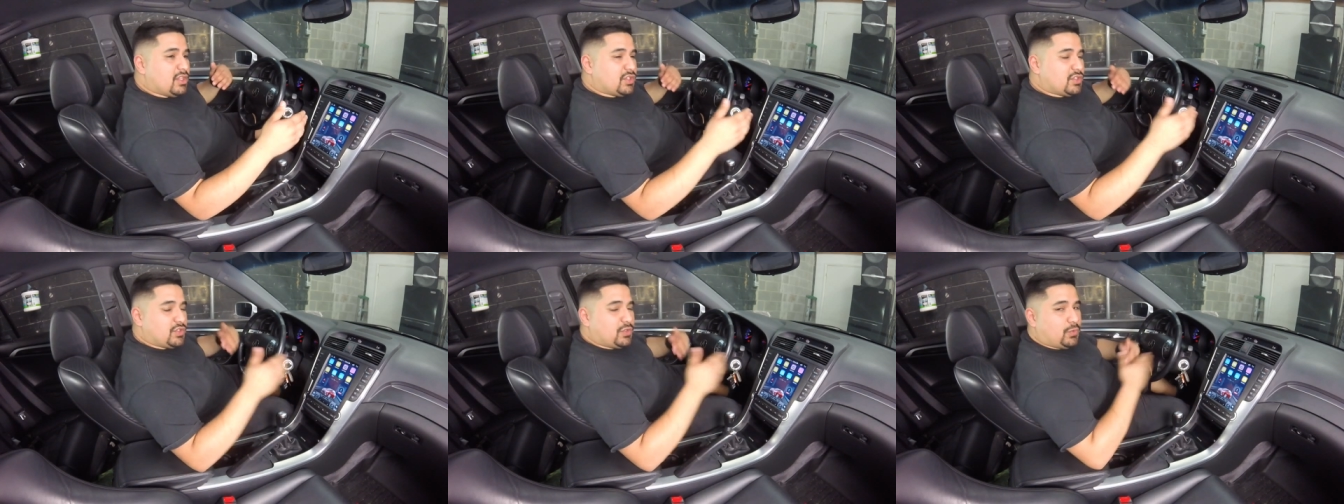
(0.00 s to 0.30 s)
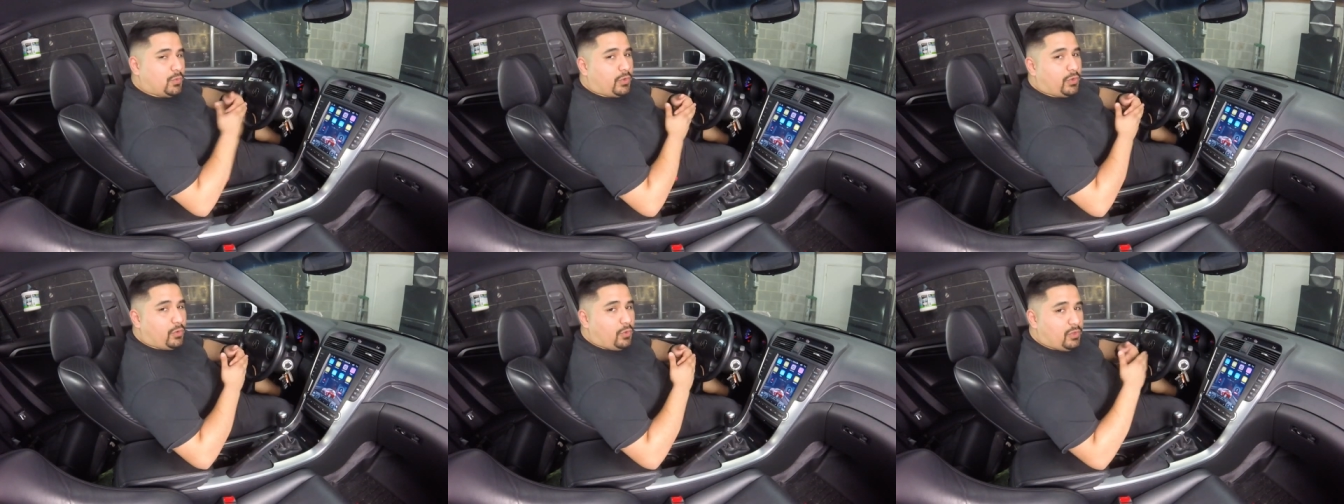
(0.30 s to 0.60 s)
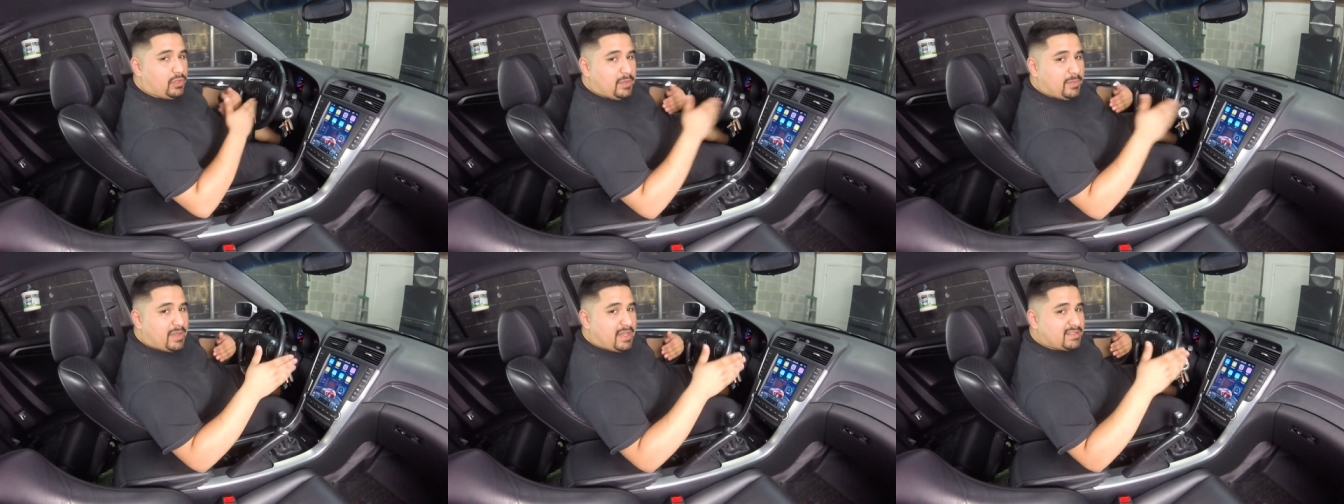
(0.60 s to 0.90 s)
short,
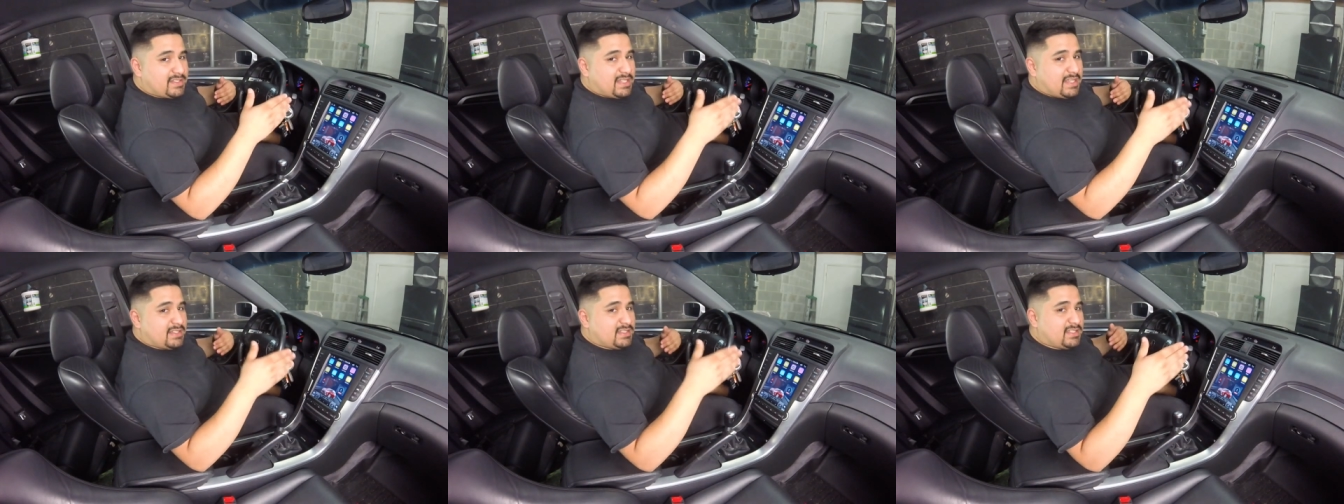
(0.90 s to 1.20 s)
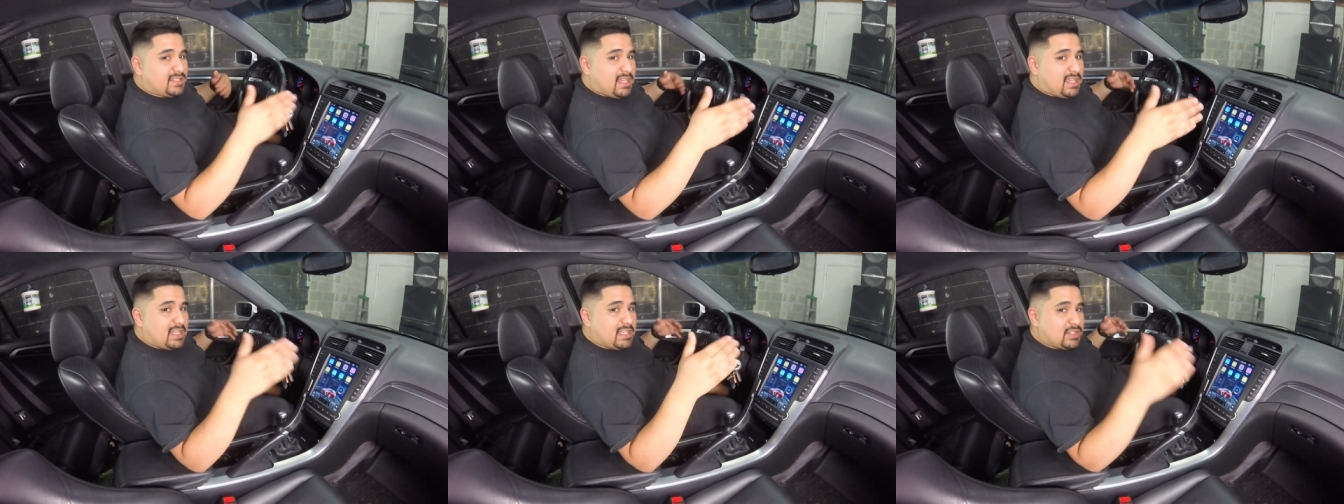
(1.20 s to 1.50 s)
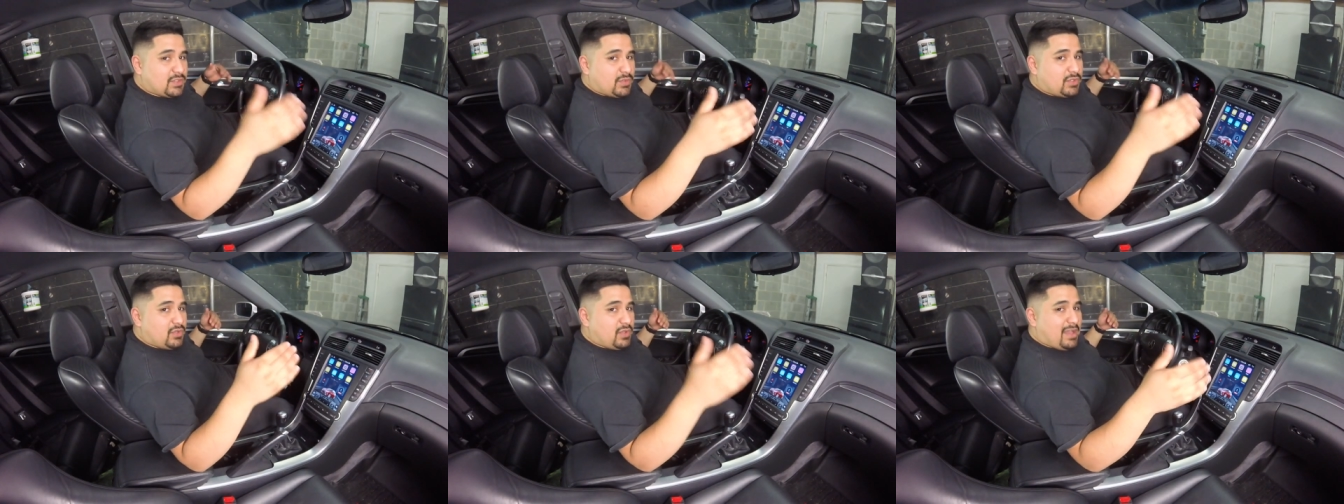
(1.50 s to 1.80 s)
only about ten
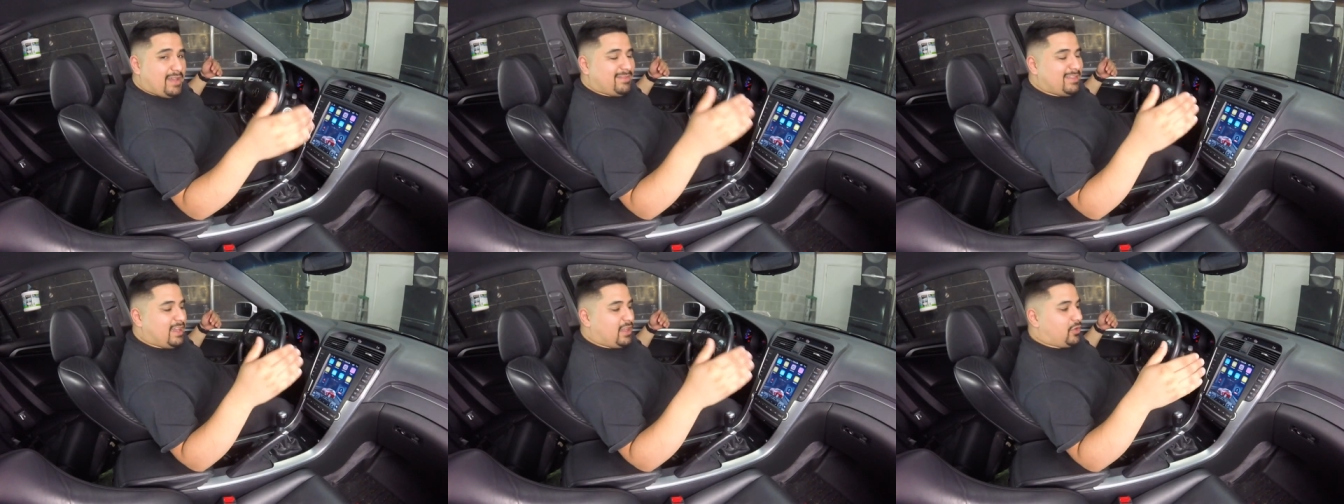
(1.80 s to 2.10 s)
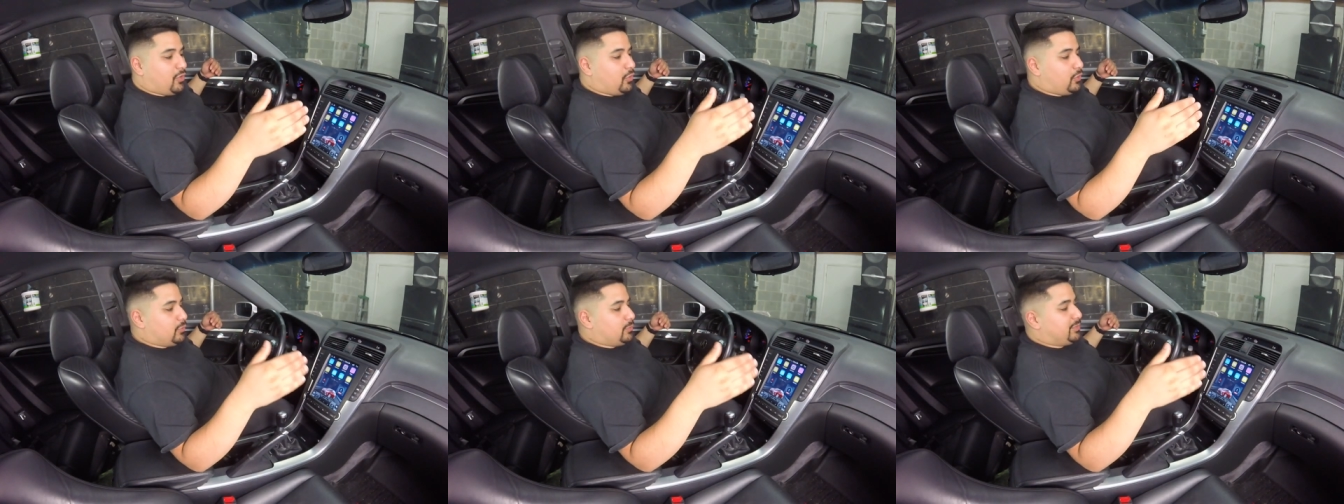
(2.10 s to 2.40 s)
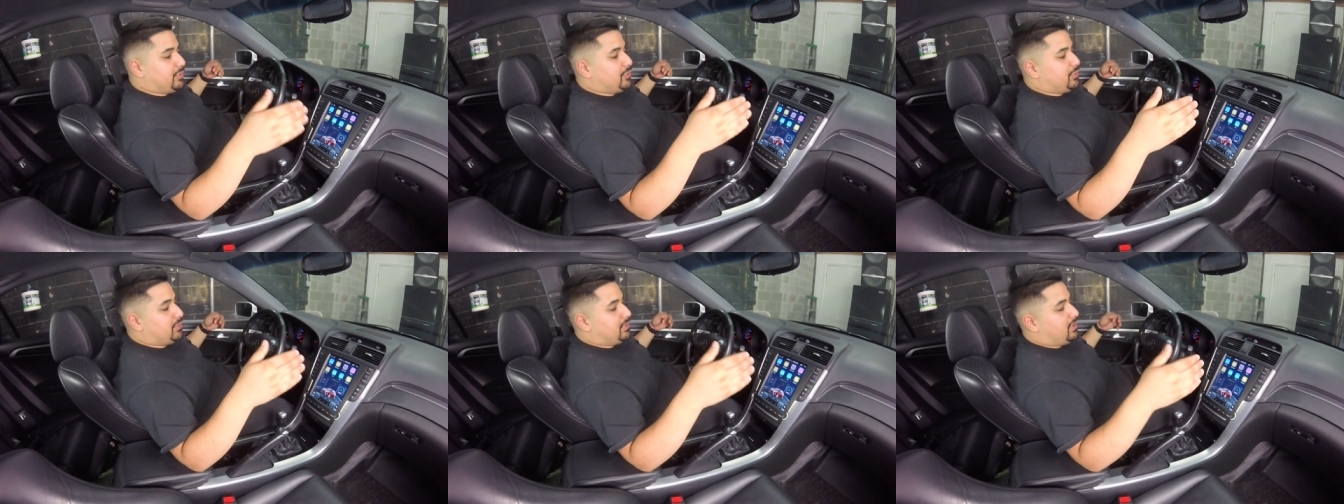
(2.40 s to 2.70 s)
seconds when you have that
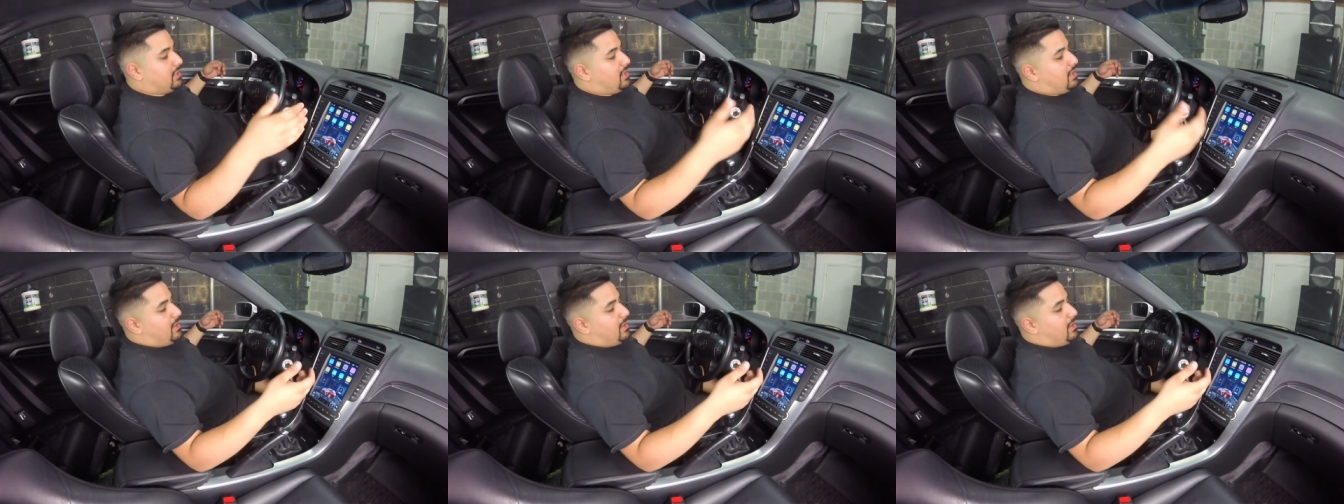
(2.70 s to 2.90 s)
cold boot.